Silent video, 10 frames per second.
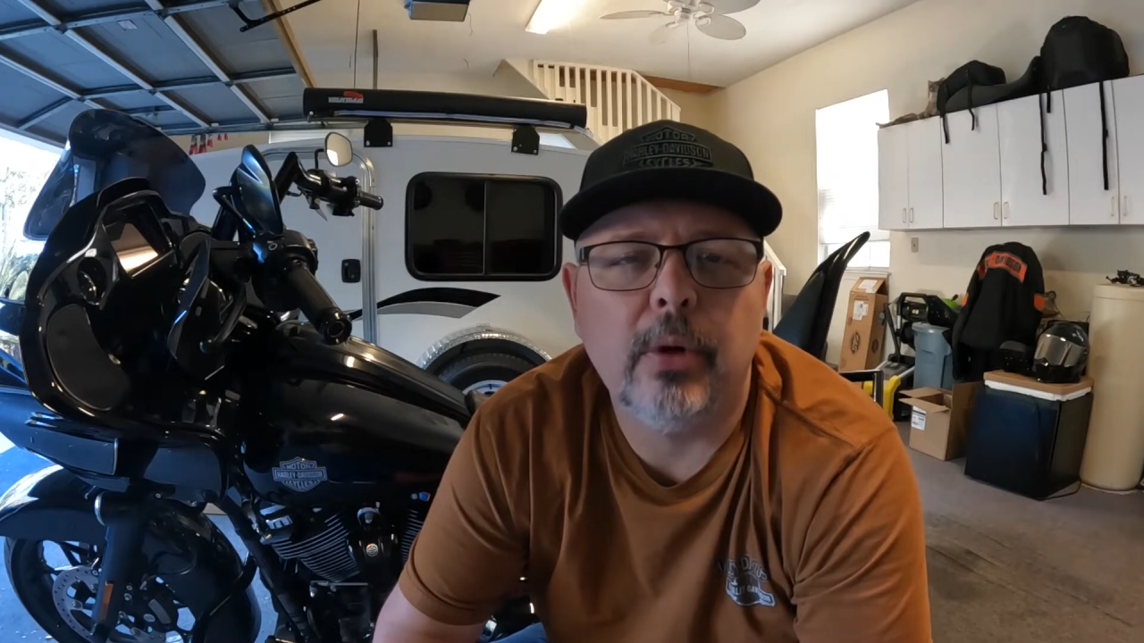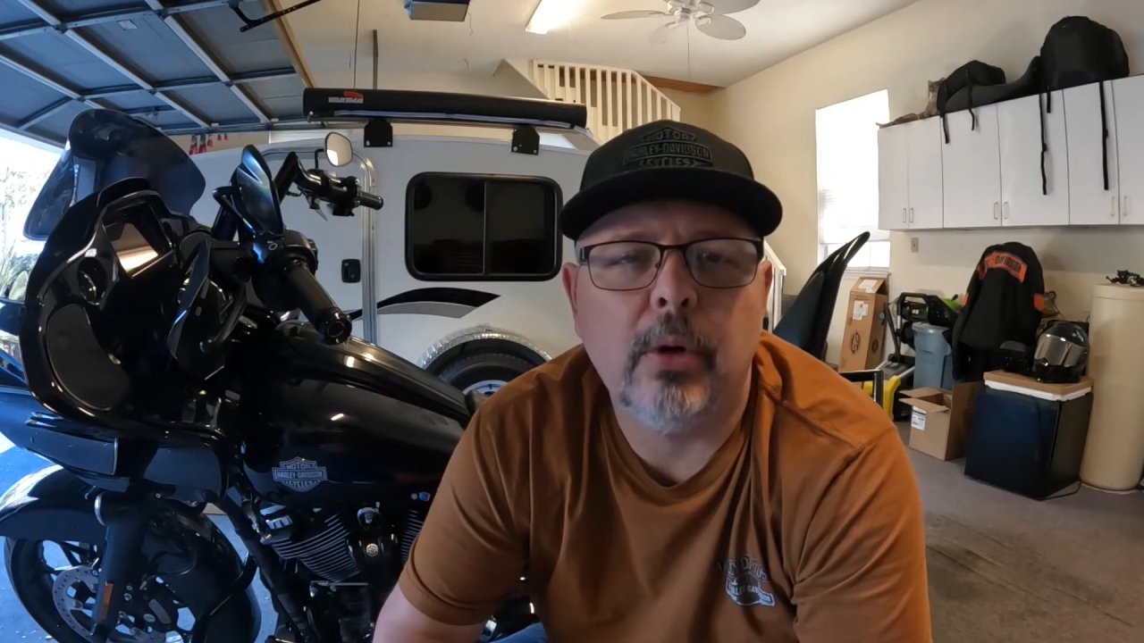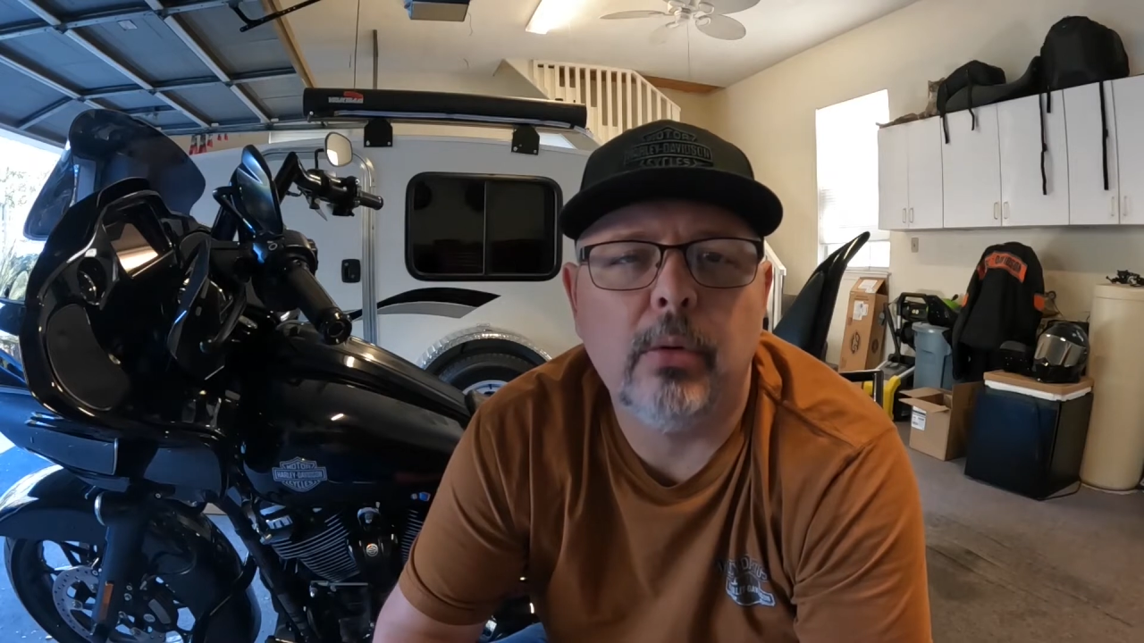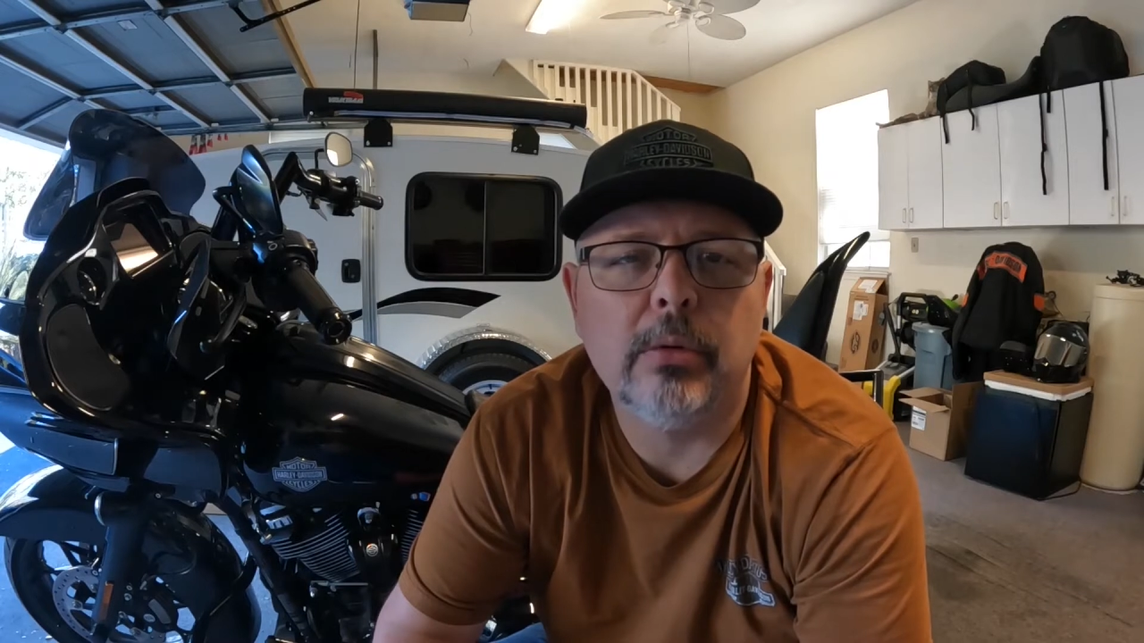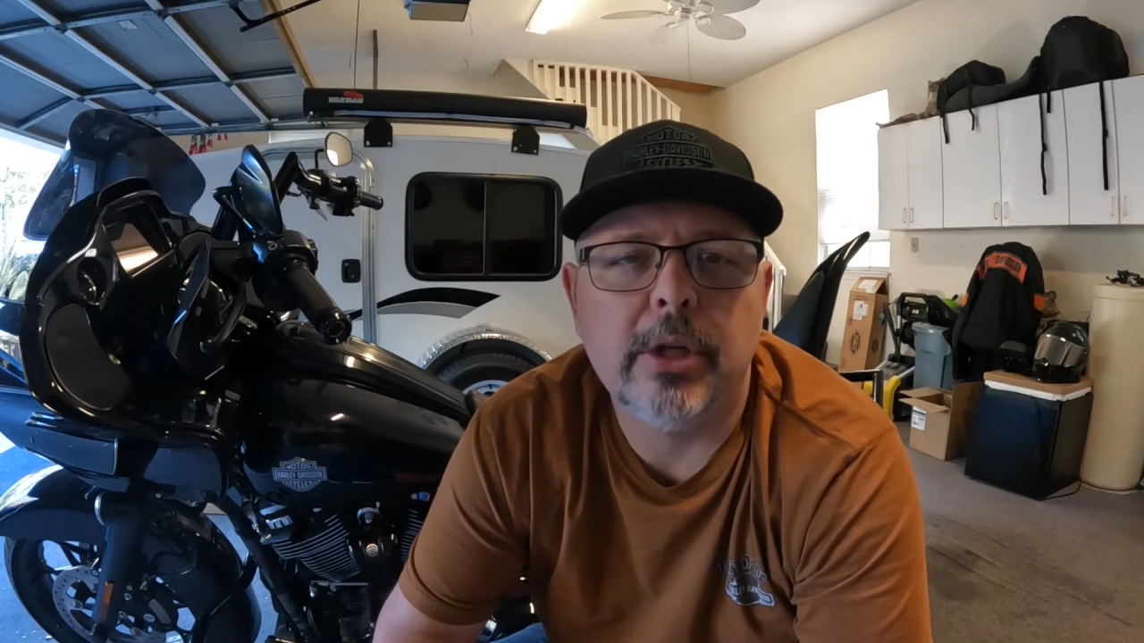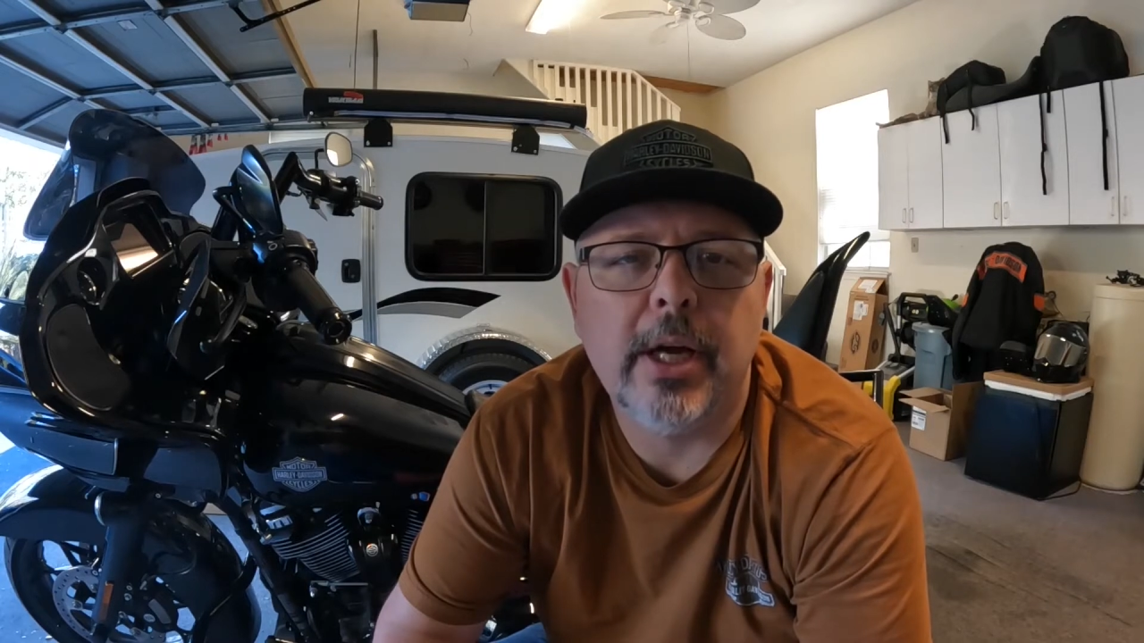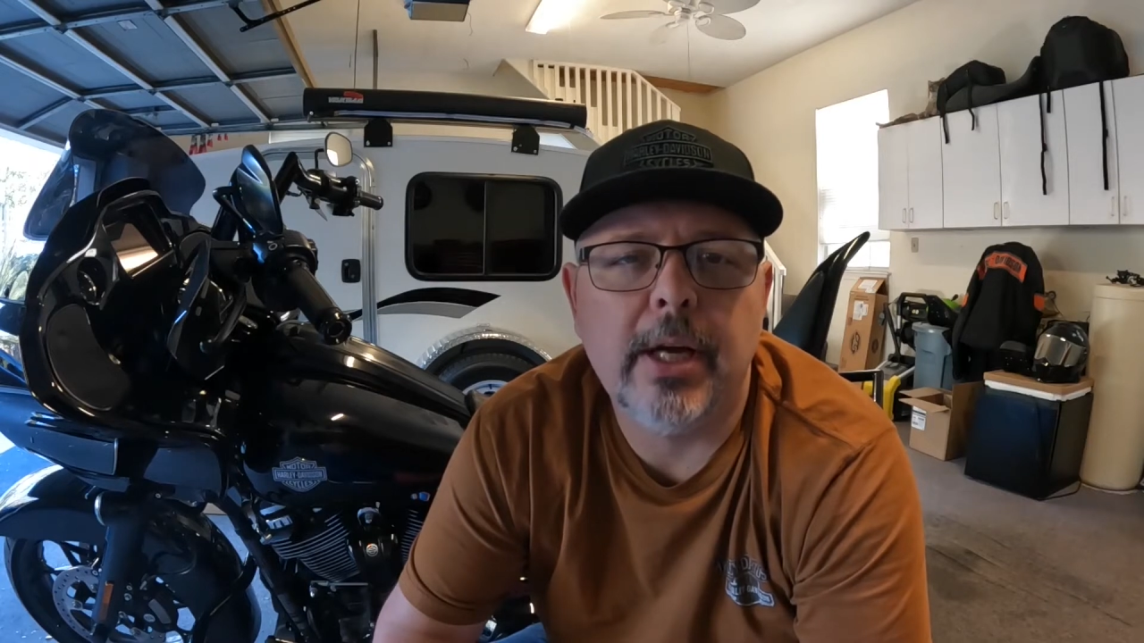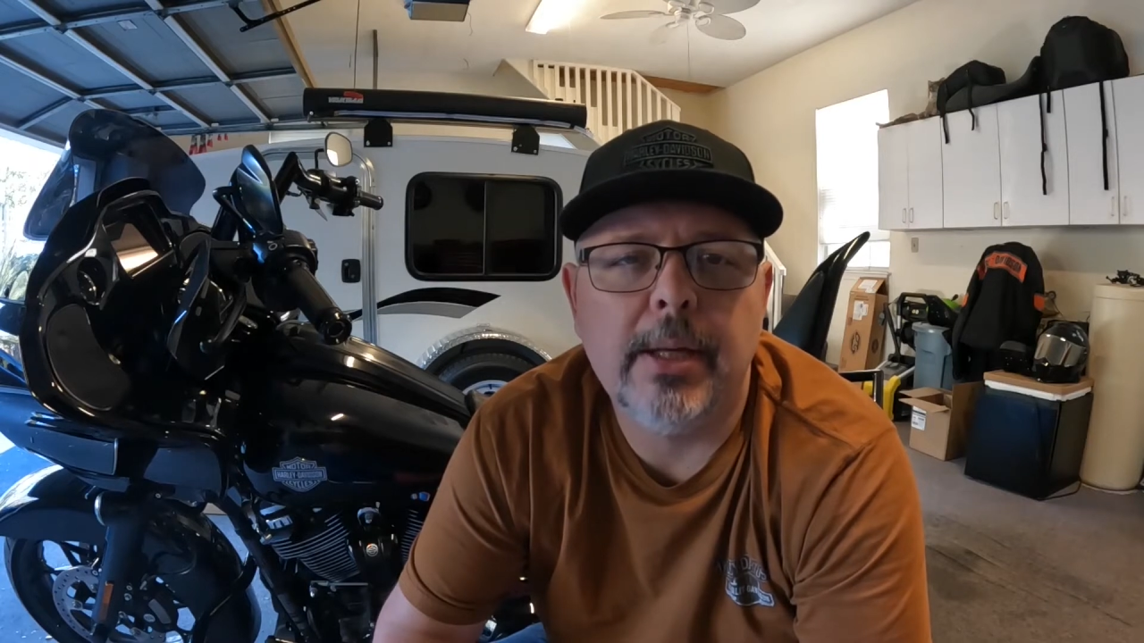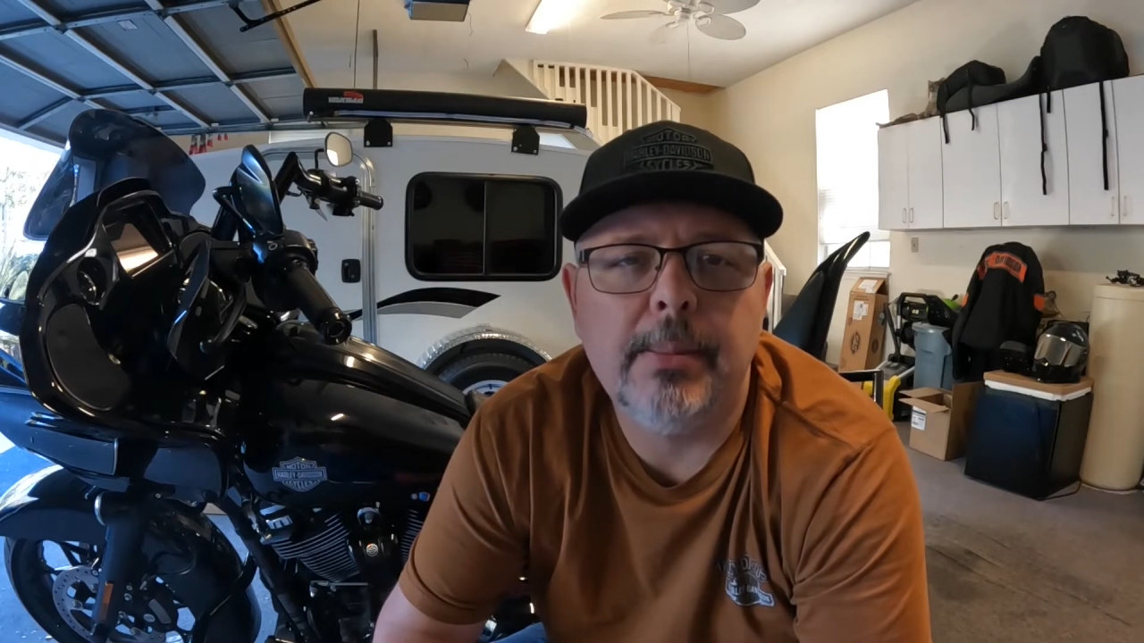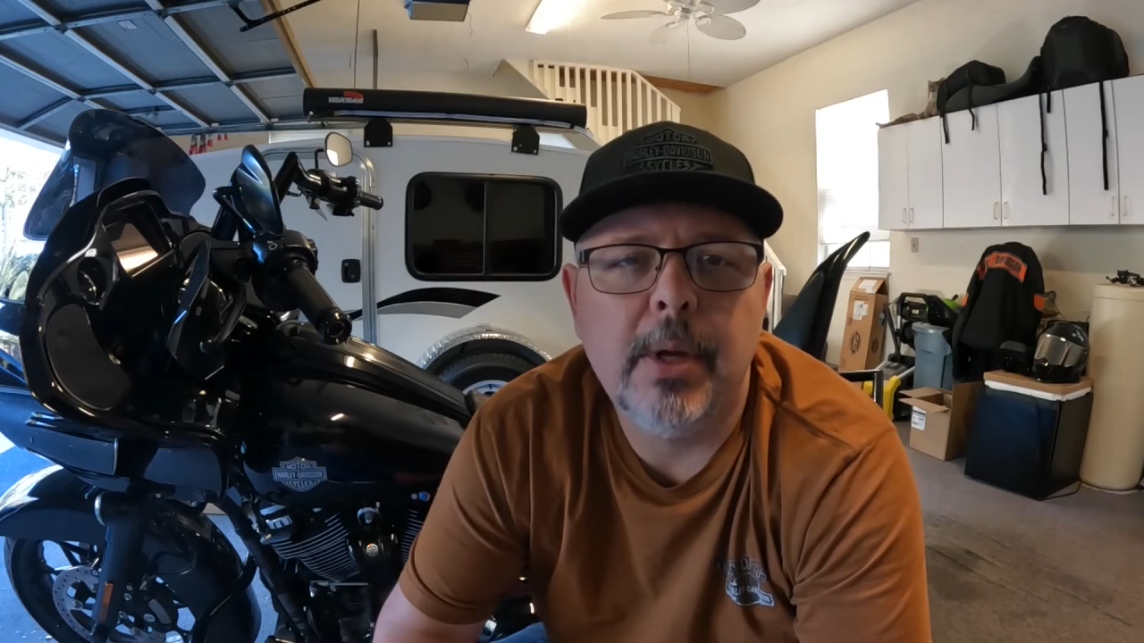a long
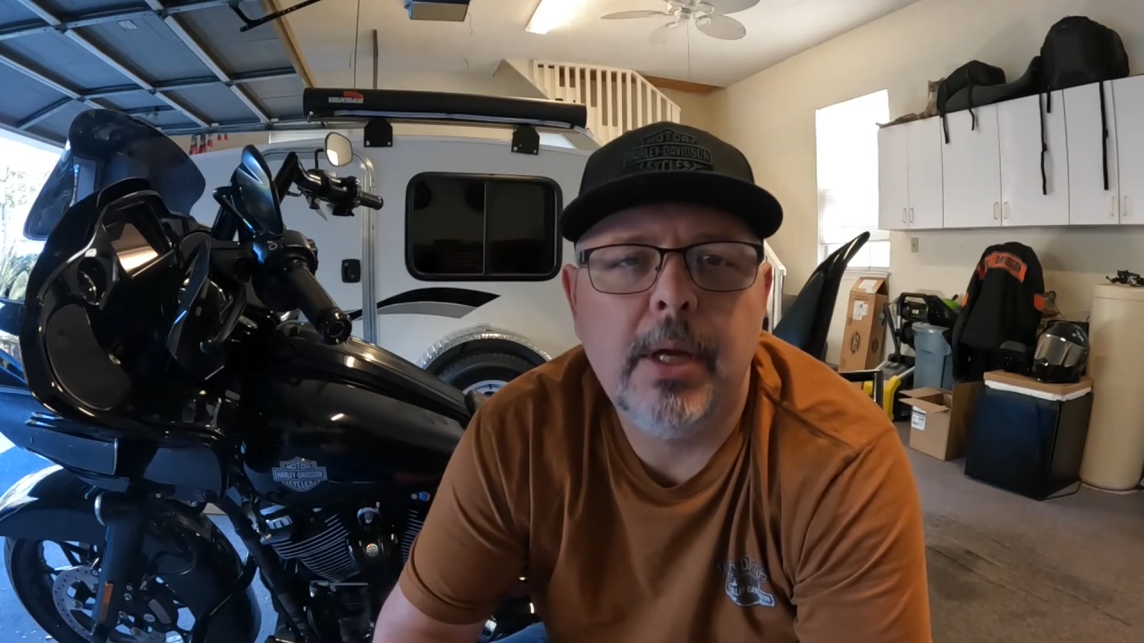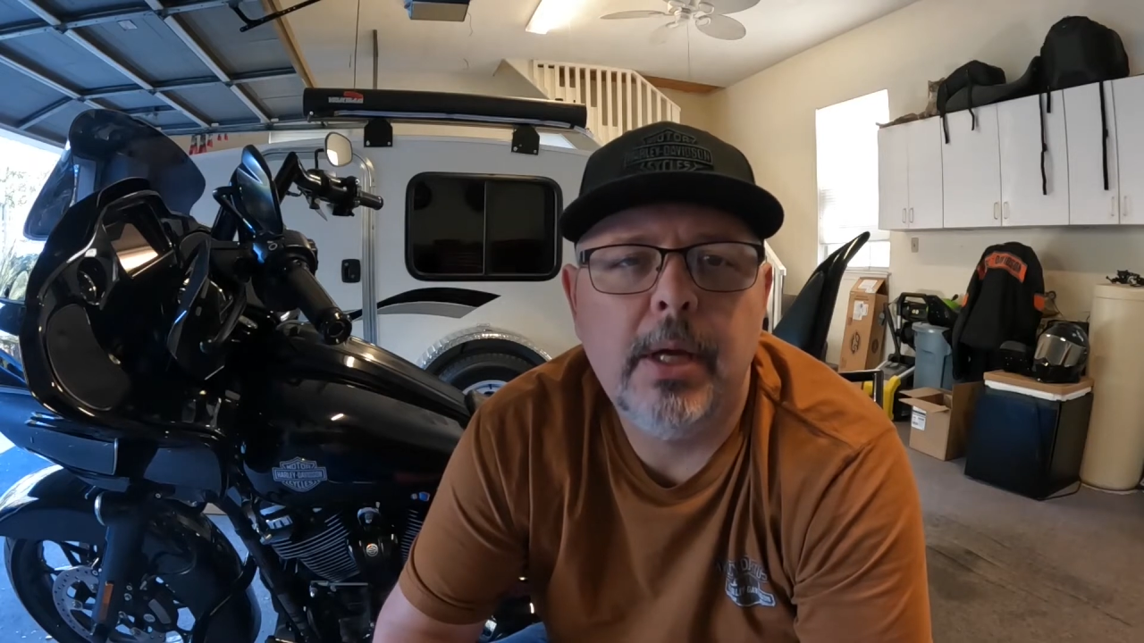time,